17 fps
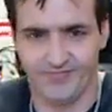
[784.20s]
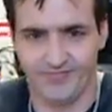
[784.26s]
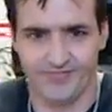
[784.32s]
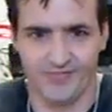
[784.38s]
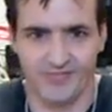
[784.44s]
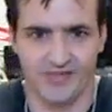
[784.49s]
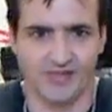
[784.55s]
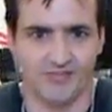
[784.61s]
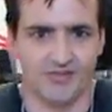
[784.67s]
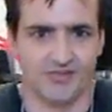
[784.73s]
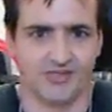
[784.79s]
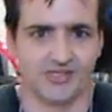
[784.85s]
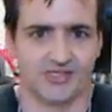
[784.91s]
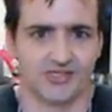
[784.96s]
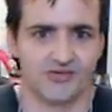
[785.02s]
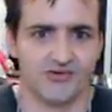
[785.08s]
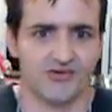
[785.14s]
and you put
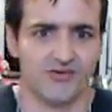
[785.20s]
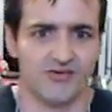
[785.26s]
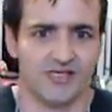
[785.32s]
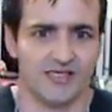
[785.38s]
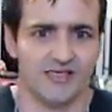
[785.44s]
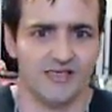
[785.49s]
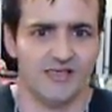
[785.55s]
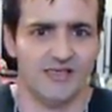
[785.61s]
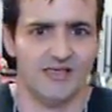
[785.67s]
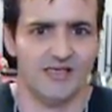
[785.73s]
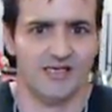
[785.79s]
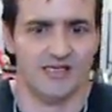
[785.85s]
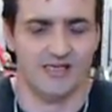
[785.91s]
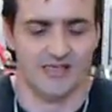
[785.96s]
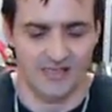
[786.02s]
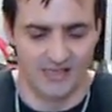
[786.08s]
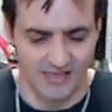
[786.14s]
the screw in,
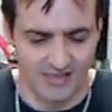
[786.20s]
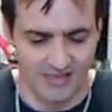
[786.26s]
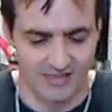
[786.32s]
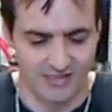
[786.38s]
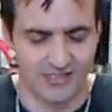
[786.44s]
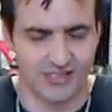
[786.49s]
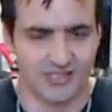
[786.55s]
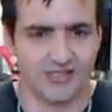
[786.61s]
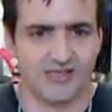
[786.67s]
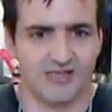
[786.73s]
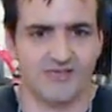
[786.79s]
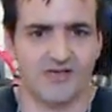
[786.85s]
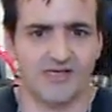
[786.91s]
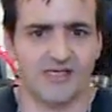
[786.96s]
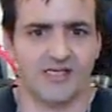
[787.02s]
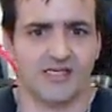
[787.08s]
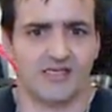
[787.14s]
and so they're
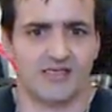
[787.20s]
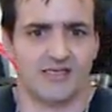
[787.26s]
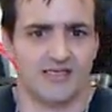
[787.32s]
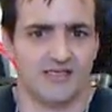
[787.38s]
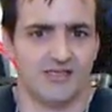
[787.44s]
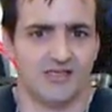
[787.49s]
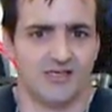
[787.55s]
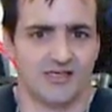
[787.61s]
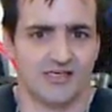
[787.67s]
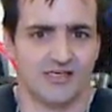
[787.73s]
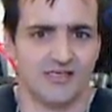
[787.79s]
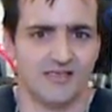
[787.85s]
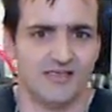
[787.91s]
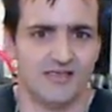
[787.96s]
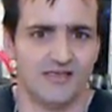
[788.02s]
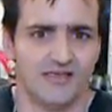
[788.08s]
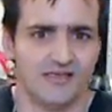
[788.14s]
really clean looking.
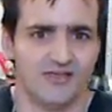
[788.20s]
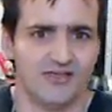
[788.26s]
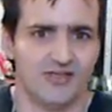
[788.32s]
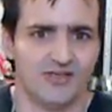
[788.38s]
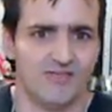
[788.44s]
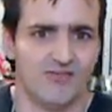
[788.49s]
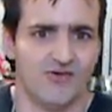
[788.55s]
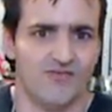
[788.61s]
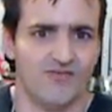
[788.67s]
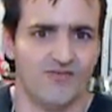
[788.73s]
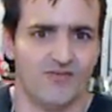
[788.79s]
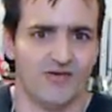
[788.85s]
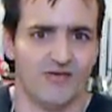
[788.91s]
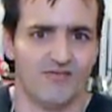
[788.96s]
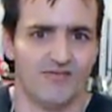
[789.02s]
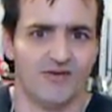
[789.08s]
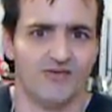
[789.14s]
You can move them
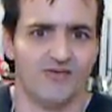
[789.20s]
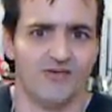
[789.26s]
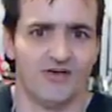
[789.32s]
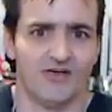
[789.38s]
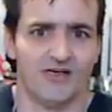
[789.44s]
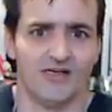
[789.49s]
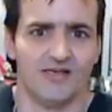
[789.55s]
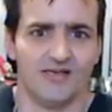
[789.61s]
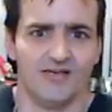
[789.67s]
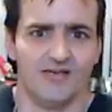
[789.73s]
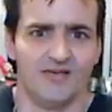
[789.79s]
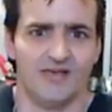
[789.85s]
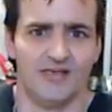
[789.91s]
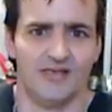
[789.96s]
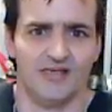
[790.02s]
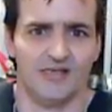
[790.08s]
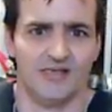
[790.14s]
wherever you want.
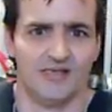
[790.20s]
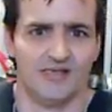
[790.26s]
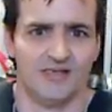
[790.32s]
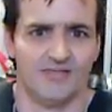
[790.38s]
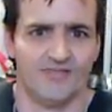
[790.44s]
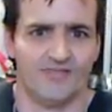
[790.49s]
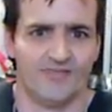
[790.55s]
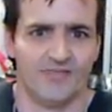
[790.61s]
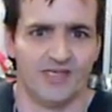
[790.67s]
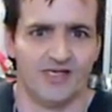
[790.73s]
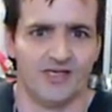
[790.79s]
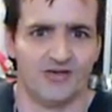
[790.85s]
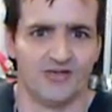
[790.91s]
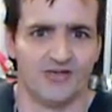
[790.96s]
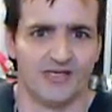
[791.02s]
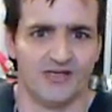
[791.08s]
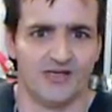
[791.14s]
You
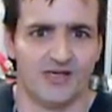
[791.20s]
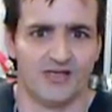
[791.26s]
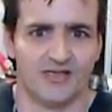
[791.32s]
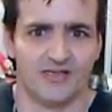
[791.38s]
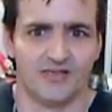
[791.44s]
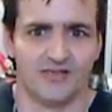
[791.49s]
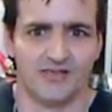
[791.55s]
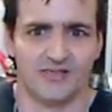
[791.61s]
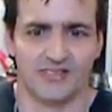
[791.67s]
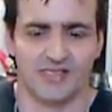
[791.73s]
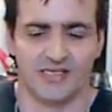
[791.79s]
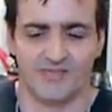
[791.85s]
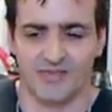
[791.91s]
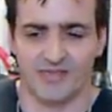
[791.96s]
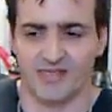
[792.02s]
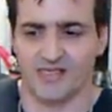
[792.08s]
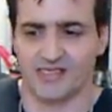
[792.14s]
know, they're not
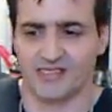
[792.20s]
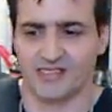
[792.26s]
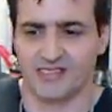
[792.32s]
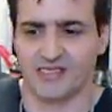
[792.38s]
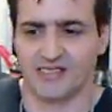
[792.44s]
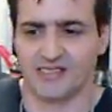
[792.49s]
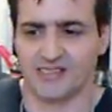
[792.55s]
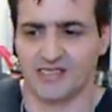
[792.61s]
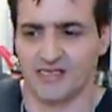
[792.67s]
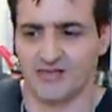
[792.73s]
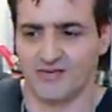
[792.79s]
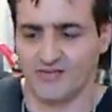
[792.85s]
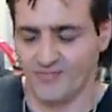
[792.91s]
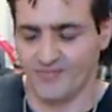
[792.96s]
something that sticks out.